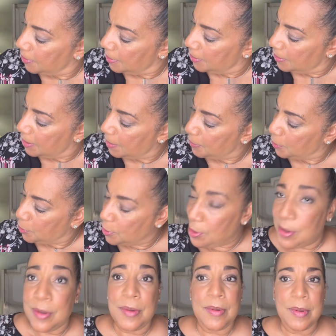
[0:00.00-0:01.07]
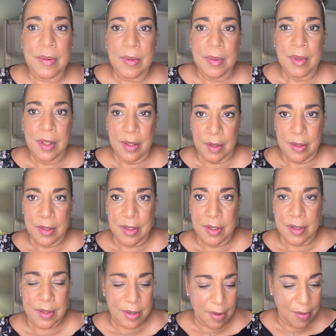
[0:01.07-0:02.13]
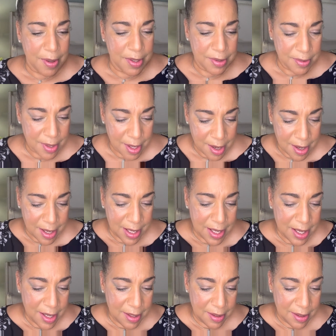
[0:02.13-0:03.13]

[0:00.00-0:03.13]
number 2 to just go under the eye